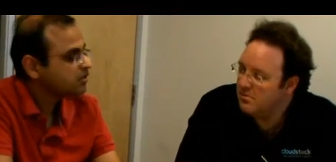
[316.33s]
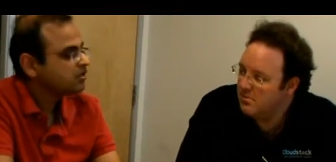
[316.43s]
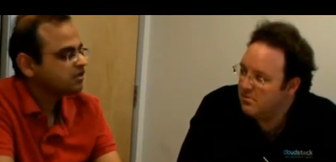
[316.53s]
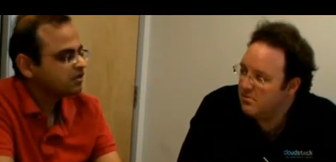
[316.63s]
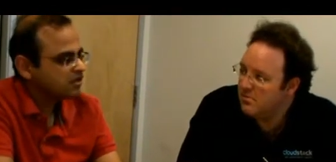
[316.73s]

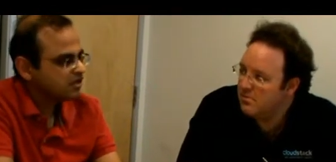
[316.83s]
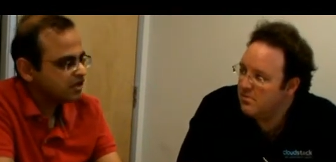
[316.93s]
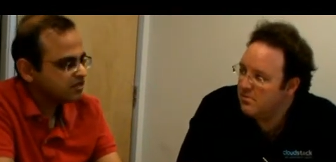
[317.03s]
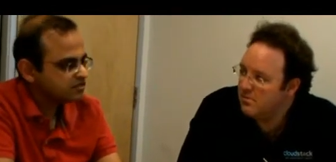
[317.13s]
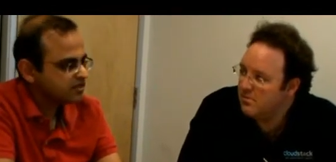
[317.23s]
Speaker 1: mm-hmm.
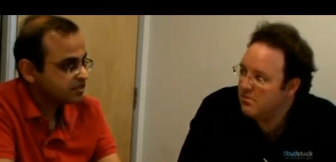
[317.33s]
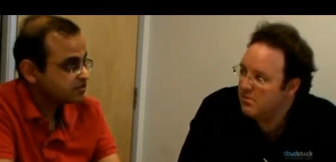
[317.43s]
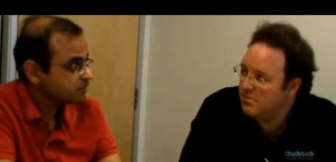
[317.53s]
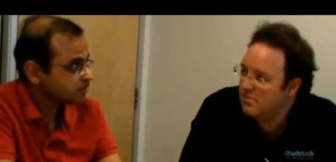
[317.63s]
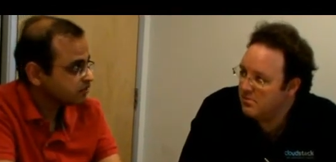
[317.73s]
as the
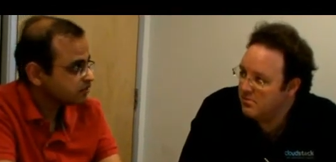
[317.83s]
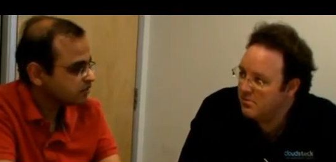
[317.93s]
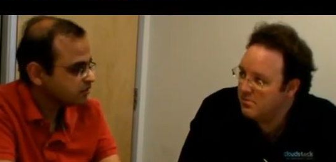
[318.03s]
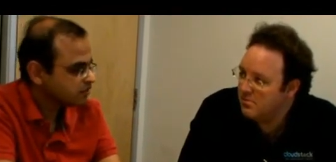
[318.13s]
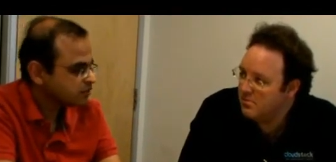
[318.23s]

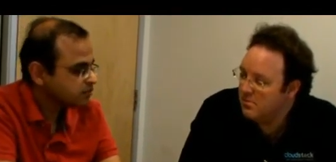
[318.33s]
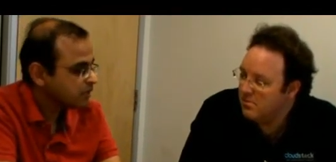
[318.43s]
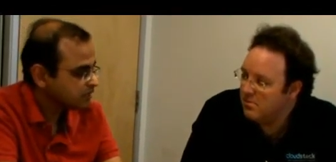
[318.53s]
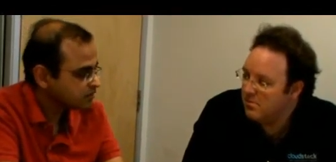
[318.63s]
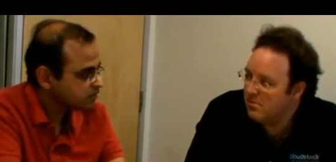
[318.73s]
external uh, load
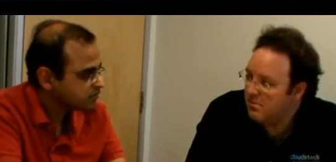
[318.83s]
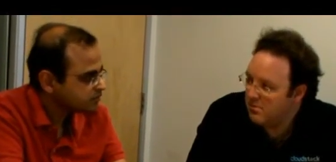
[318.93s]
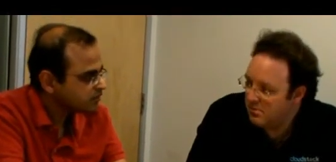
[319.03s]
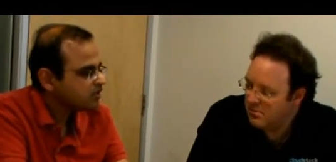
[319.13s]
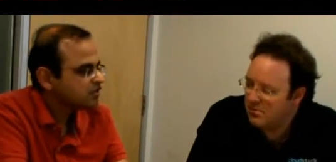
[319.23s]
balancer.
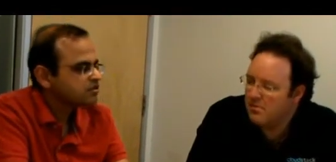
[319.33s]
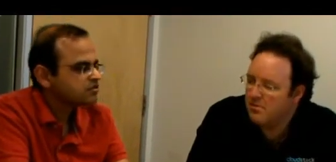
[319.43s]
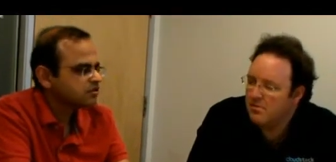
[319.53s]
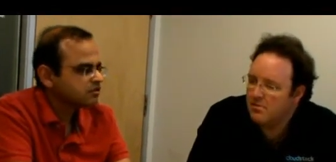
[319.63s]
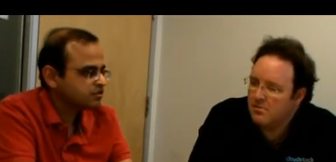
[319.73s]

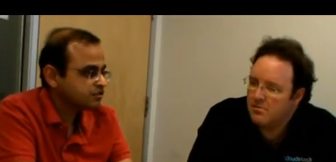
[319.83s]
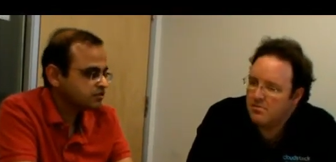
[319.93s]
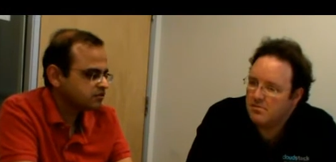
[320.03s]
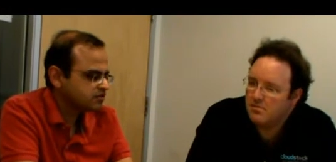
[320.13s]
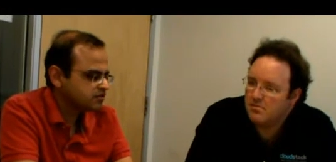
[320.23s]
So
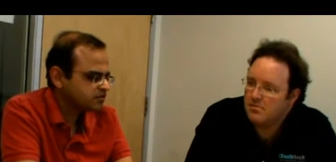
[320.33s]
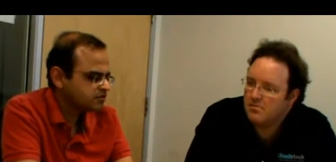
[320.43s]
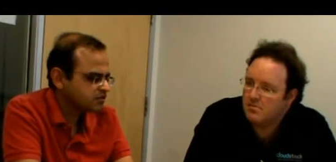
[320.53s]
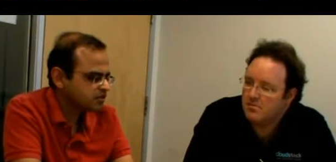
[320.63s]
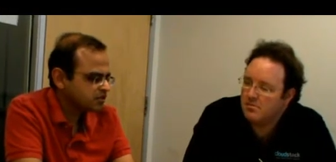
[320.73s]
this
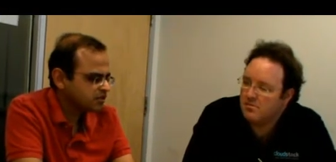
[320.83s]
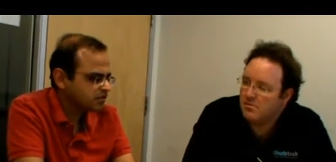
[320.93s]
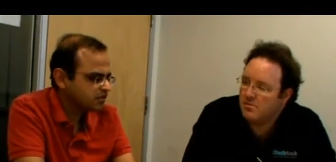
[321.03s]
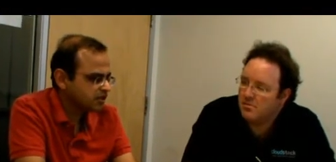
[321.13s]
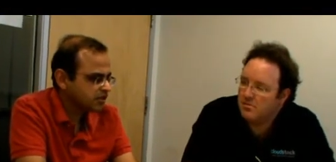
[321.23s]
is uh,
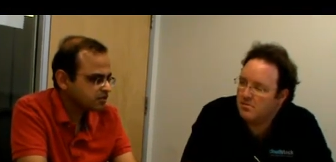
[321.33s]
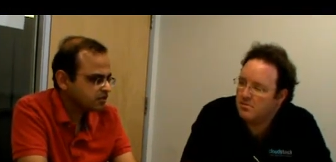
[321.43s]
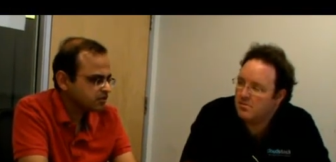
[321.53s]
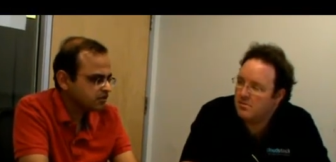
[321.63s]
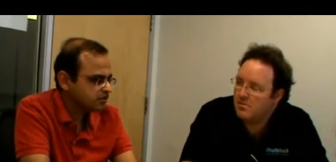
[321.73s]
in the
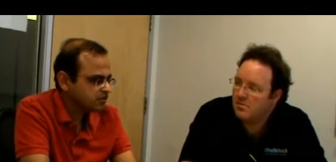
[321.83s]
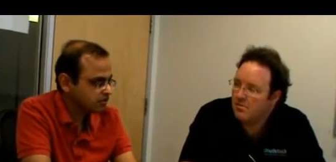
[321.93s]
ex- in the